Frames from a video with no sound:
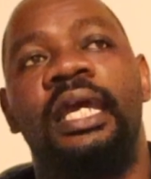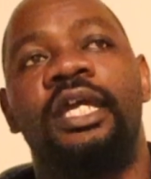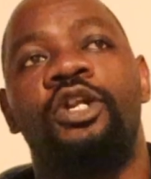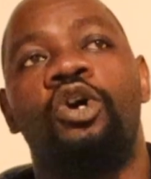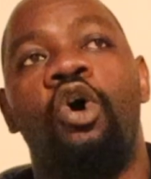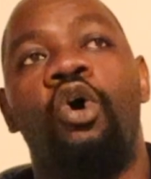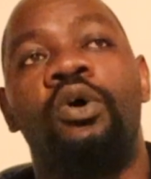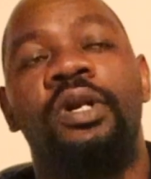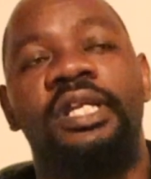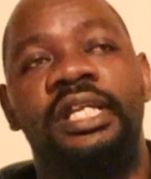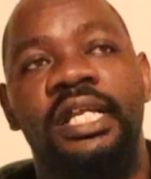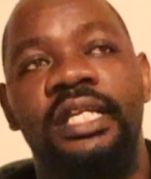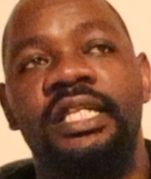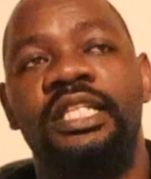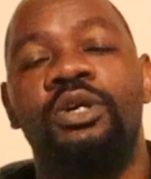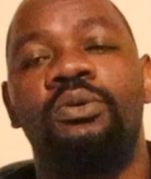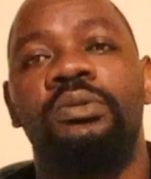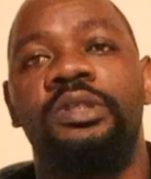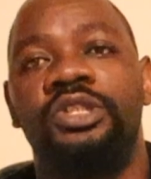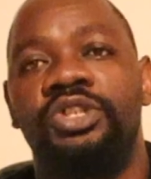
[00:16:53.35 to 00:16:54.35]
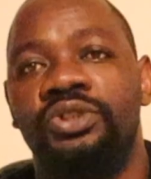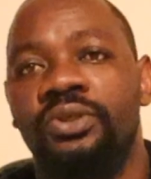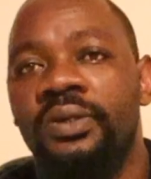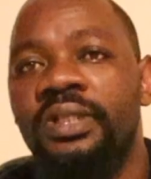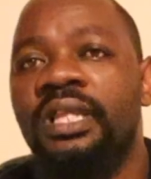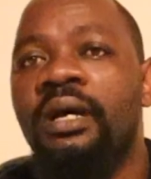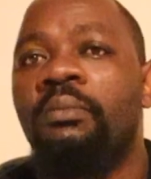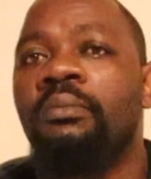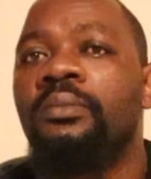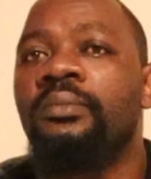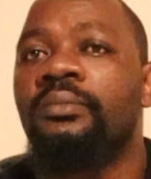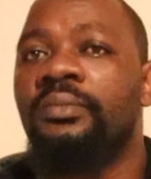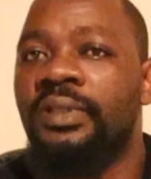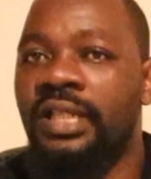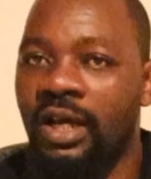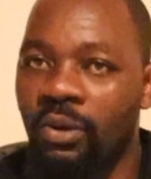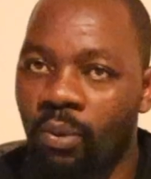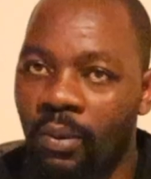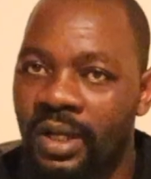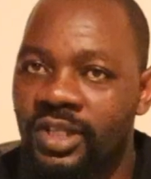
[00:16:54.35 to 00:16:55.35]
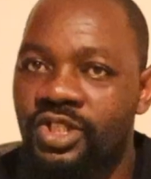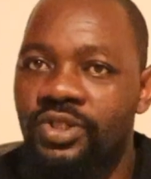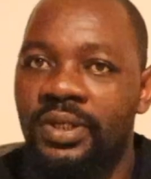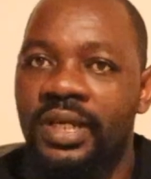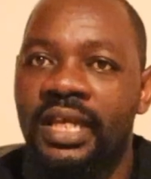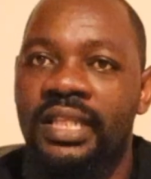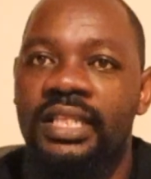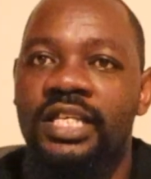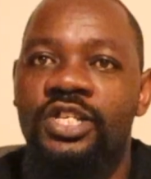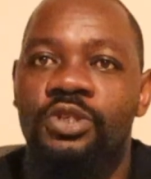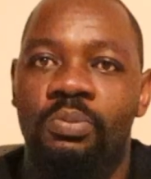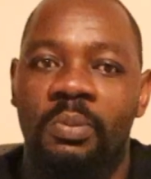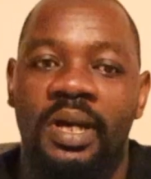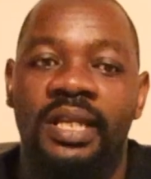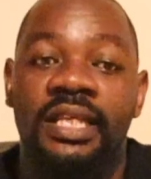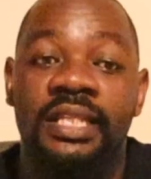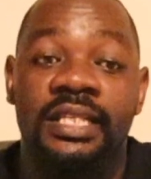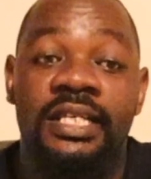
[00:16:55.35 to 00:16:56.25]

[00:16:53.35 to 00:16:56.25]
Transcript: and already they will show them that once you get this money,